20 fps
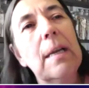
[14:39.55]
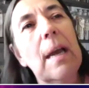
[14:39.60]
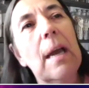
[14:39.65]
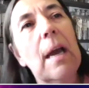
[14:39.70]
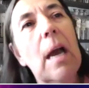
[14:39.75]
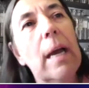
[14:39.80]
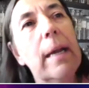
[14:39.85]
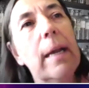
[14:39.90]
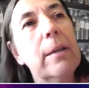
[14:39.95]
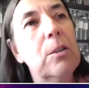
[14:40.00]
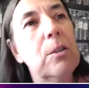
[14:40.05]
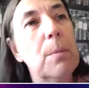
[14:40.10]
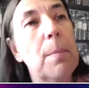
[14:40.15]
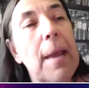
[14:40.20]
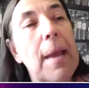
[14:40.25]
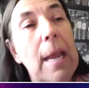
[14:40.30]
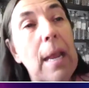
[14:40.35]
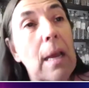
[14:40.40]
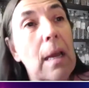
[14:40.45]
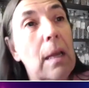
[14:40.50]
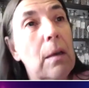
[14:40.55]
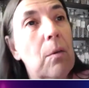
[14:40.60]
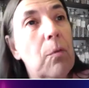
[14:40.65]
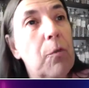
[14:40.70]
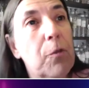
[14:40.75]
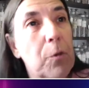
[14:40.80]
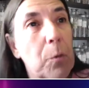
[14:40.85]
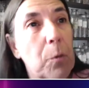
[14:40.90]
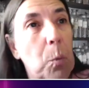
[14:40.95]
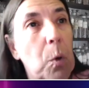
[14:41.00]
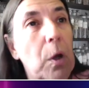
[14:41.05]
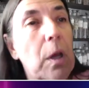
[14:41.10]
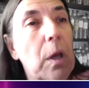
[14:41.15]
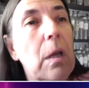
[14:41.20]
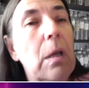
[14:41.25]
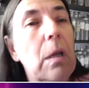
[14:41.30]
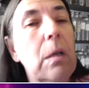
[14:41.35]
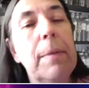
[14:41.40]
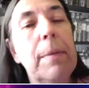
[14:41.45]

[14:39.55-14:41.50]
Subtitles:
a higher demand for wood